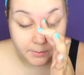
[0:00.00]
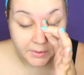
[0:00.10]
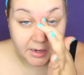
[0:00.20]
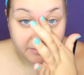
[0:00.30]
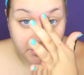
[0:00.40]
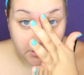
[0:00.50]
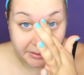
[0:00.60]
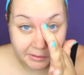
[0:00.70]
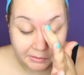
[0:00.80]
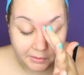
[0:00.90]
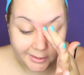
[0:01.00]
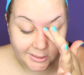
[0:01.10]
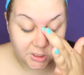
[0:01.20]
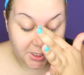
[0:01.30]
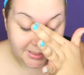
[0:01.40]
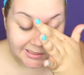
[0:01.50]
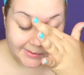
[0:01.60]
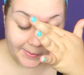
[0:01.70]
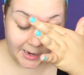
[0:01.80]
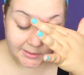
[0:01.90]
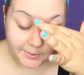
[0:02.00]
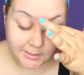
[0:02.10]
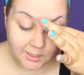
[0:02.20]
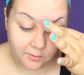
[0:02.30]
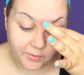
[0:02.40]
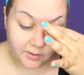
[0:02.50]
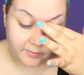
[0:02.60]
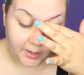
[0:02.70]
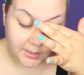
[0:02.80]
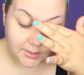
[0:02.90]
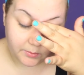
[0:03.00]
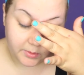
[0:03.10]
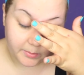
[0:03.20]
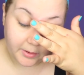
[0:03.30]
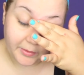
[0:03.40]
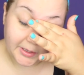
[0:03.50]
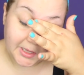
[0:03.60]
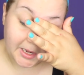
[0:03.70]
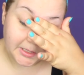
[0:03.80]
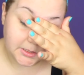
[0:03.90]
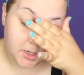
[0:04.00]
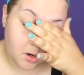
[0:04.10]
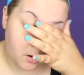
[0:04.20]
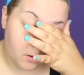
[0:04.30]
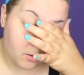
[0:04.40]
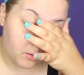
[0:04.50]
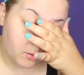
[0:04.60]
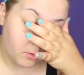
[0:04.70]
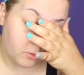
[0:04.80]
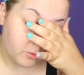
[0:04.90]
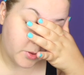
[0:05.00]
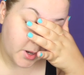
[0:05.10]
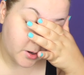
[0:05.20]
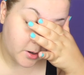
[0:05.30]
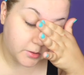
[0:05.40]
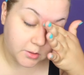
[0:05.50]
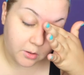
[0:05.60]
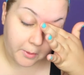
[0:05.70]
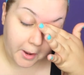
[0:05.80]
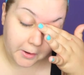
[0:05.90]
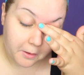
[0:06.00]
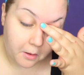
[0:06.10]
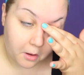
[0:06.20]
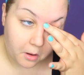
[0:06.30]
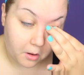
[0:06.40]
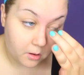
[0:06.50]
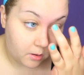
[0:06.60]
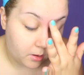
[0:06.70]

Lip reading: I'm not even kidding you, I just smacked myself in the face with my ring light. Oh, that hurt so bad. Oh.